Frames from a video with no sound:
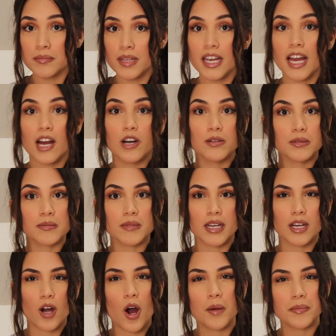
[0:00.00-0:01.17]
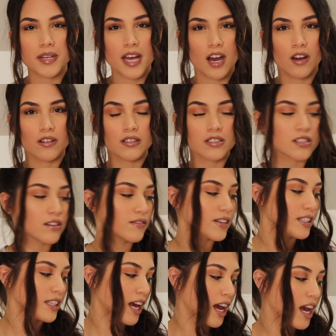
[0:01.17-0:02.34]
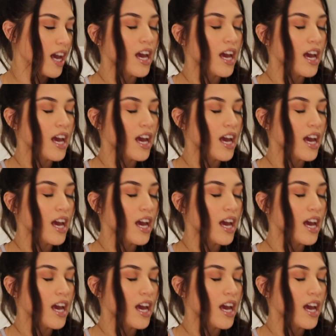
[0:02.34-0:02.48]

Like it helps him like calm down and stuff like that.